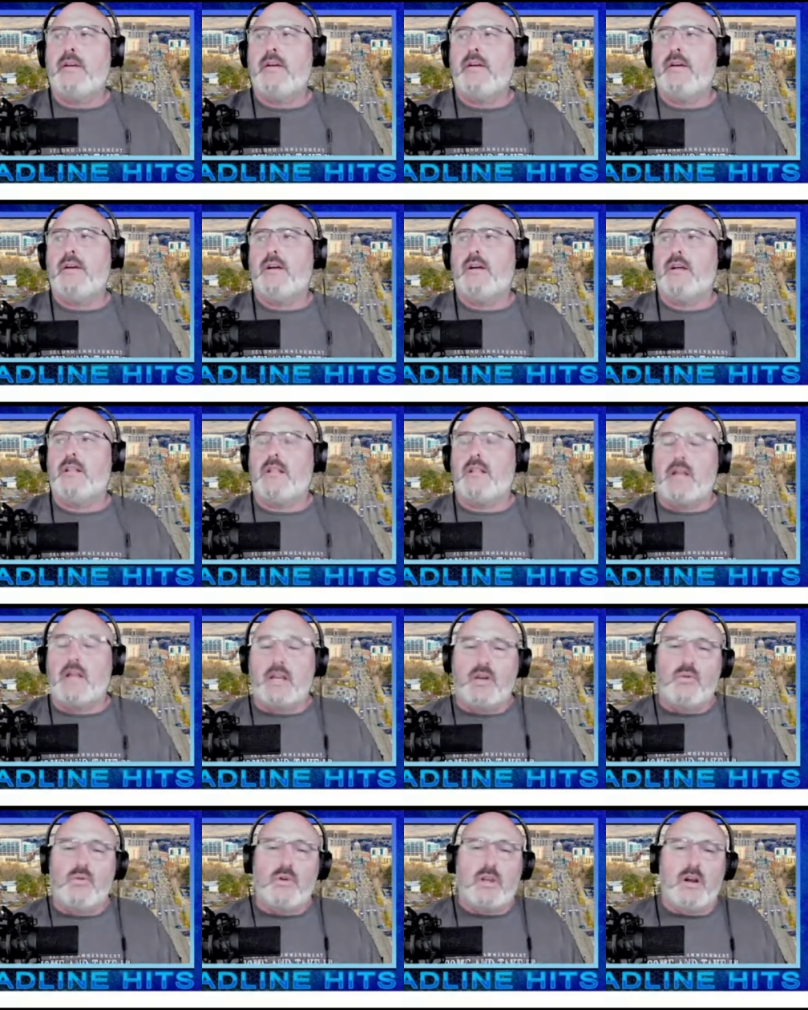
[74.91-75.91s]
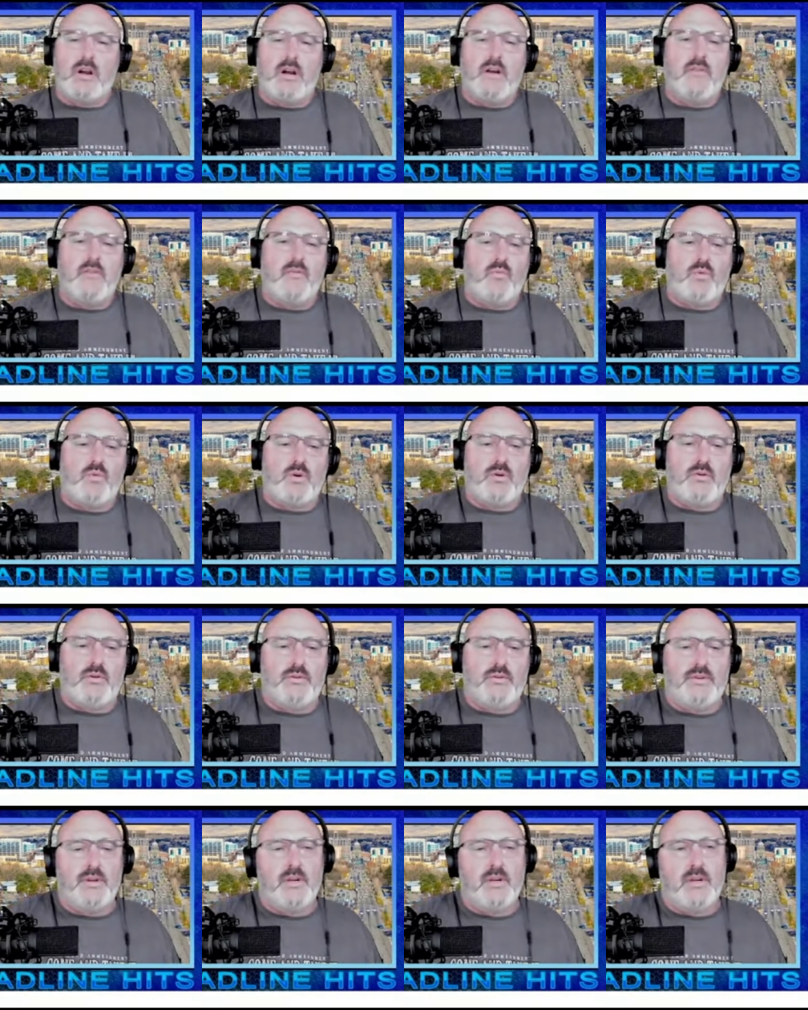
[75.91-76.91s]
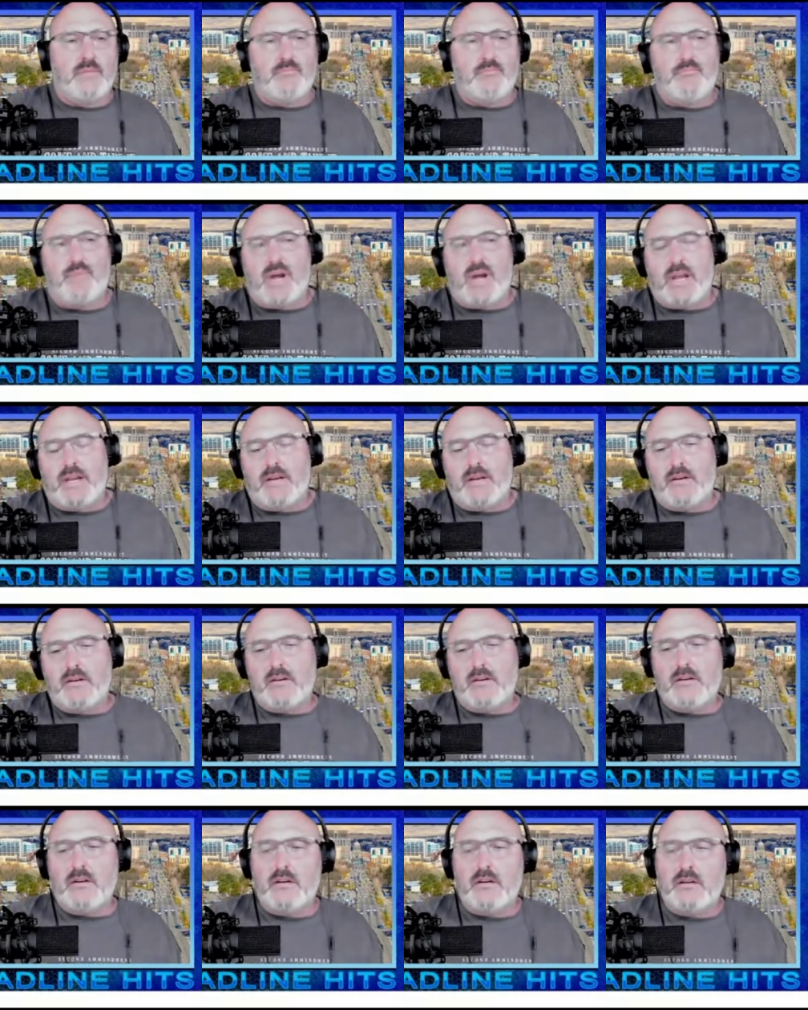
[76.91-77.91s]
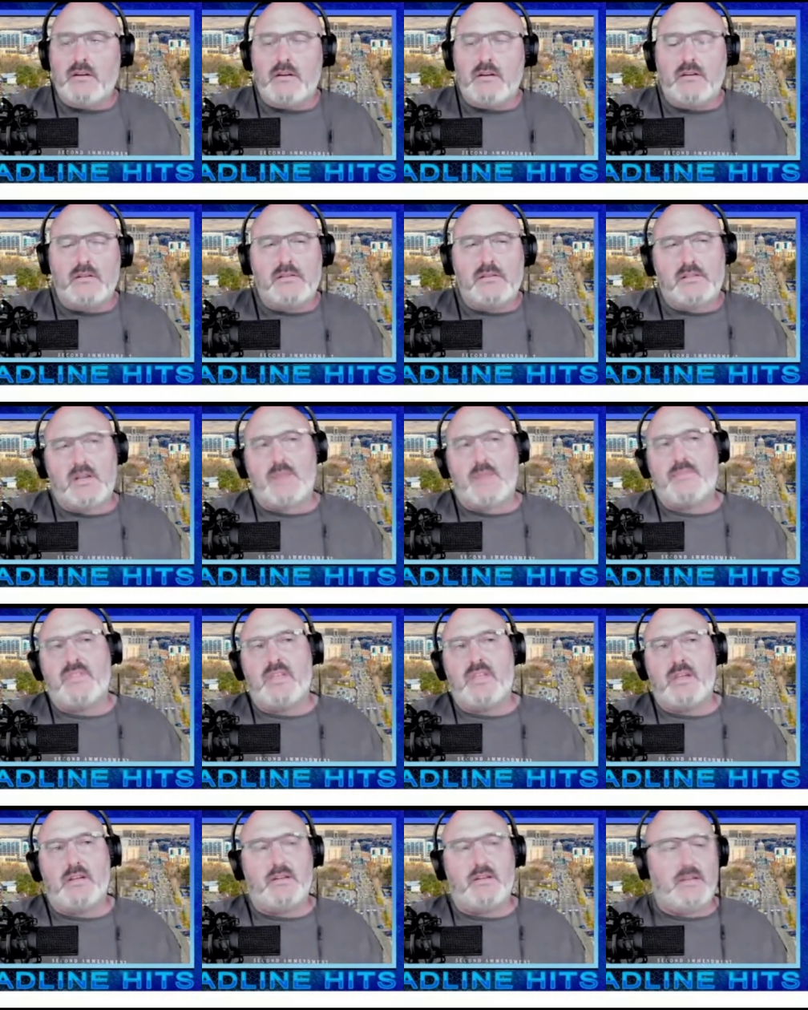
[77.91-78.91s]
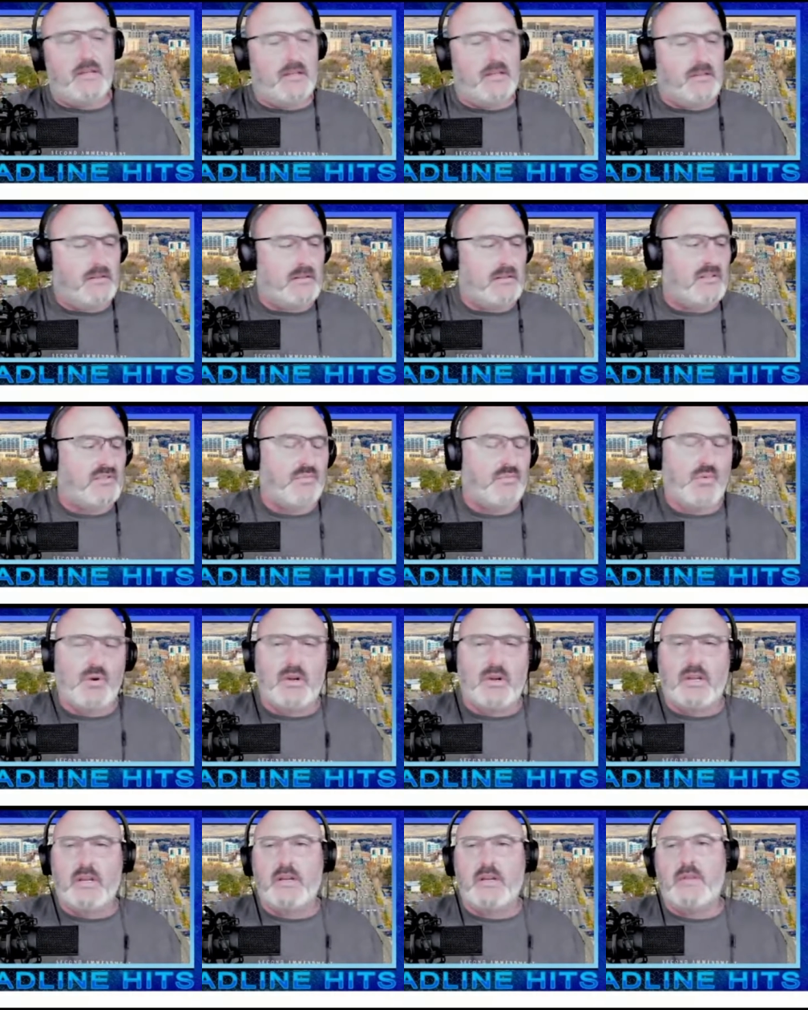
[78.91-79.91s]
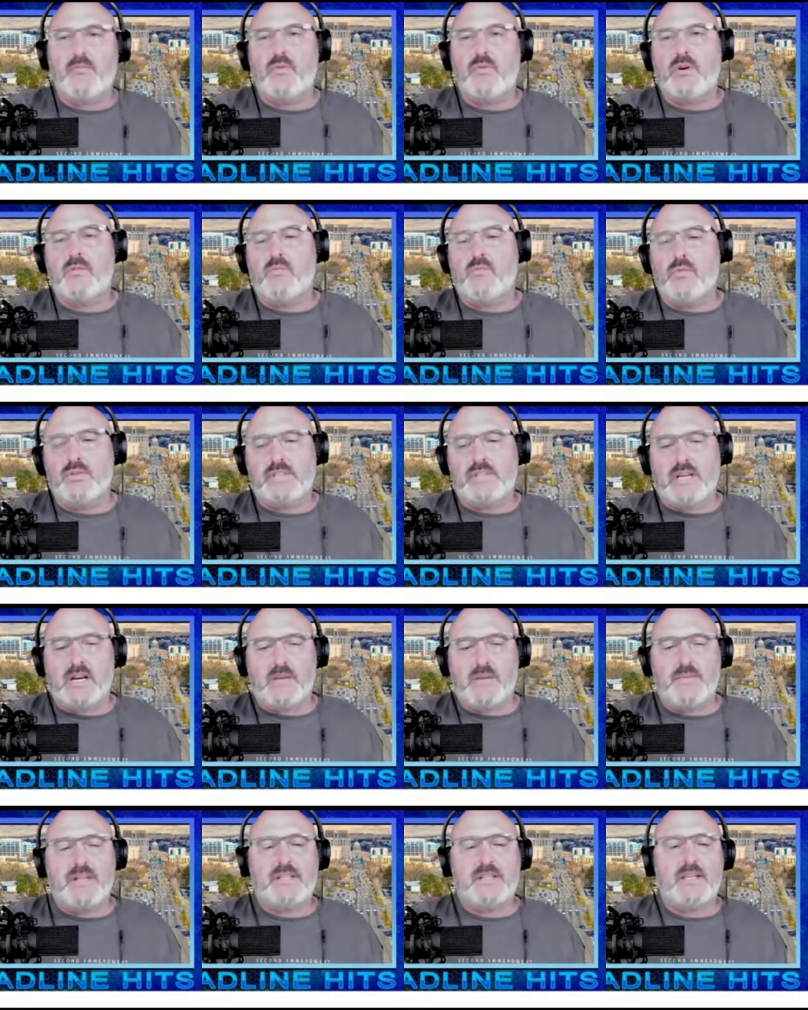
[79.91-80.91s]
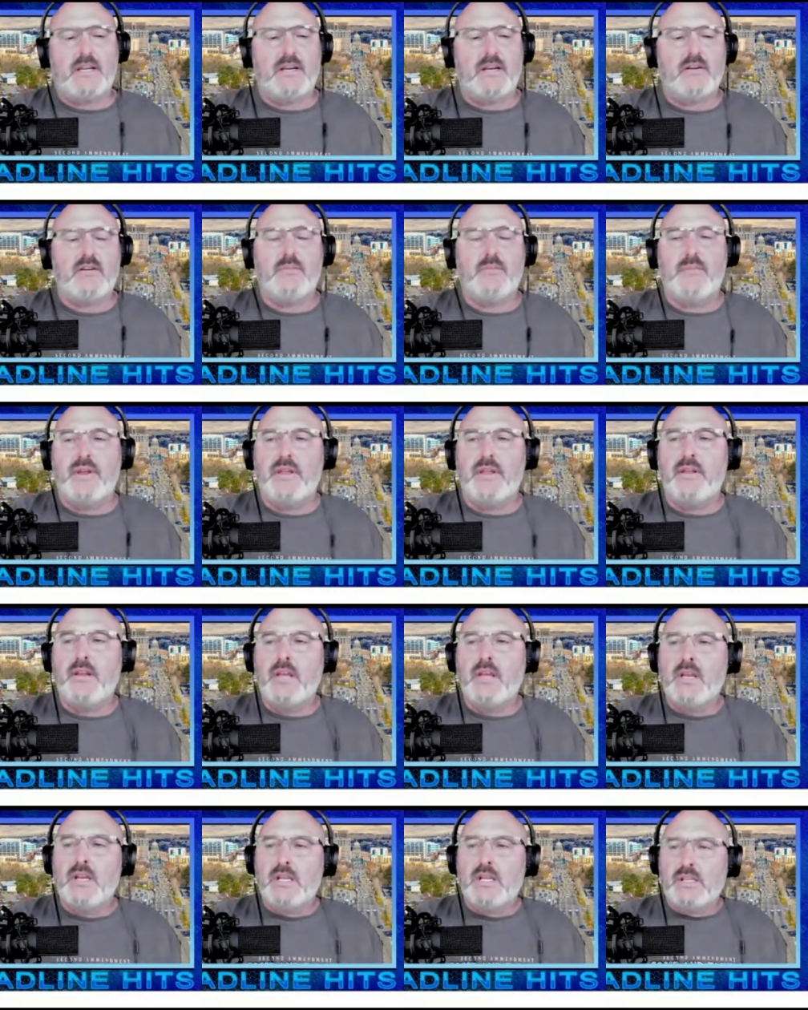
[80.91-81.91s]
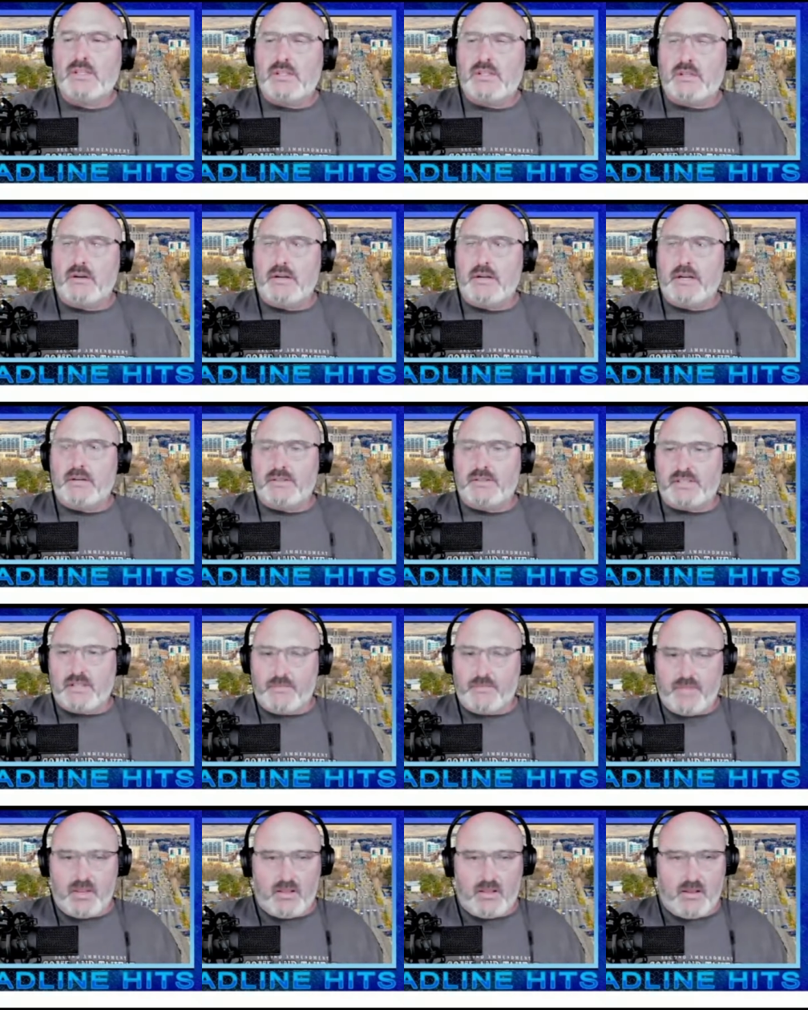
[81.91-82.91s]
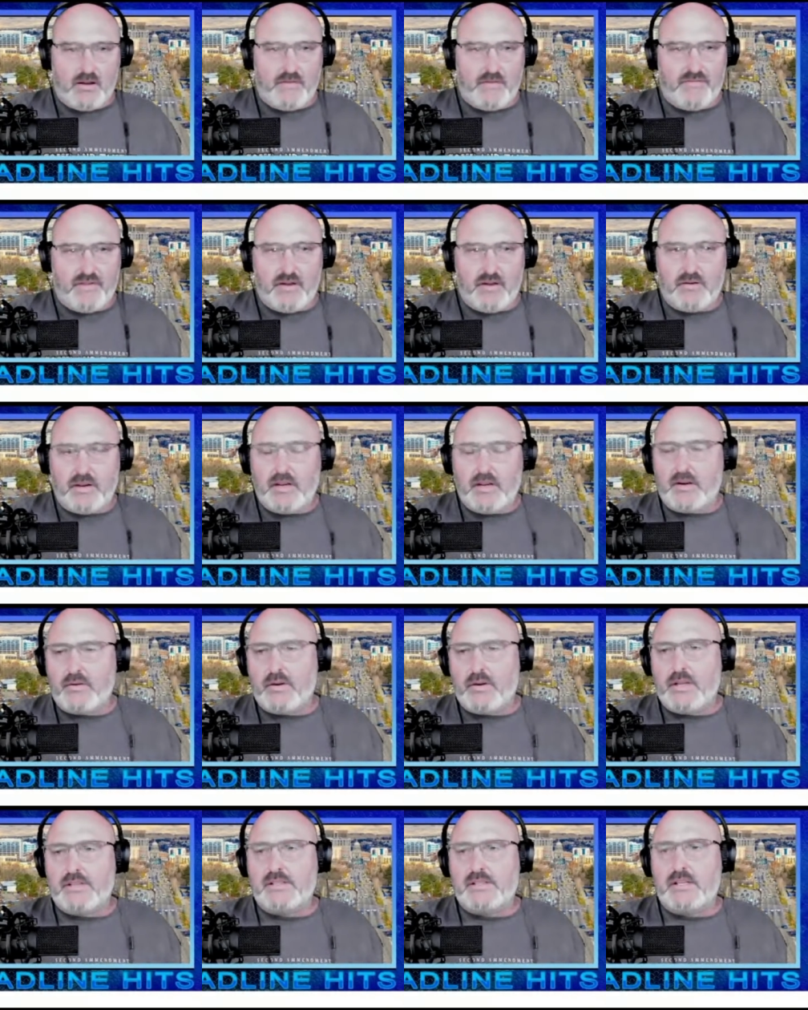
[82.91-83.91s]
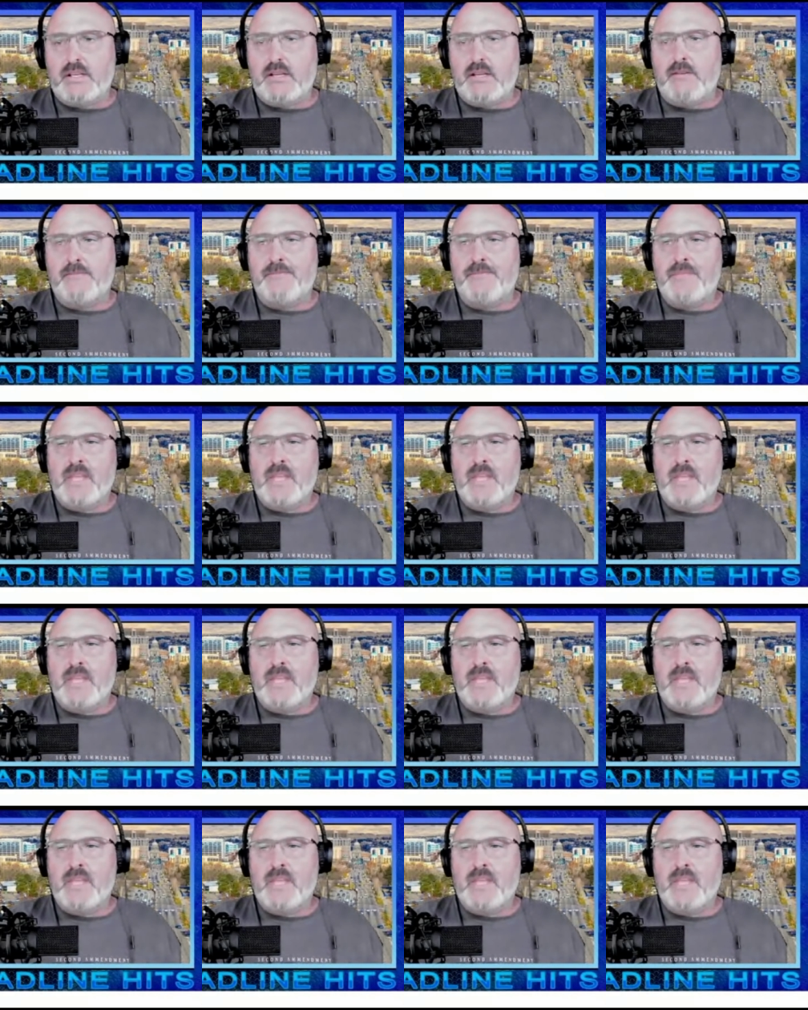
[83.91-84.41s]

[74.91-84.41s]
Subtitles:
A lot going on in the world. Biden, top of the headlines this morning, and we'll talk about that here in a minute. So here's something that I found interesting.